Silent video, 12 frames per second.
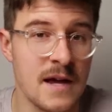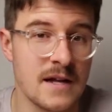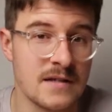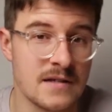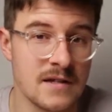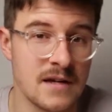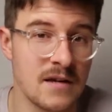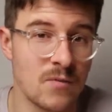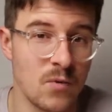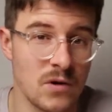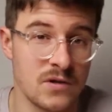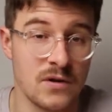and see
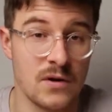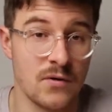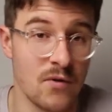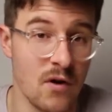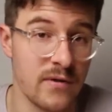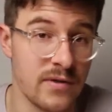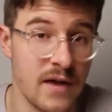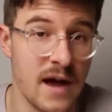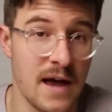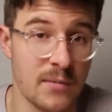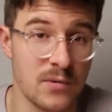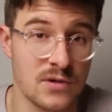what sort of growth they're
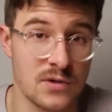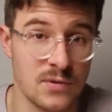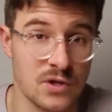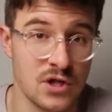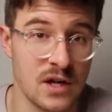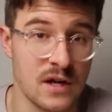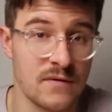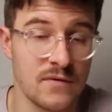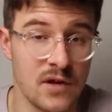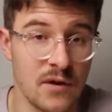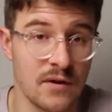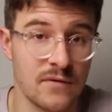able to achieve
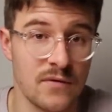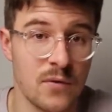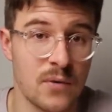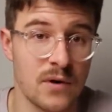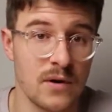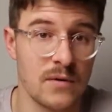going forward.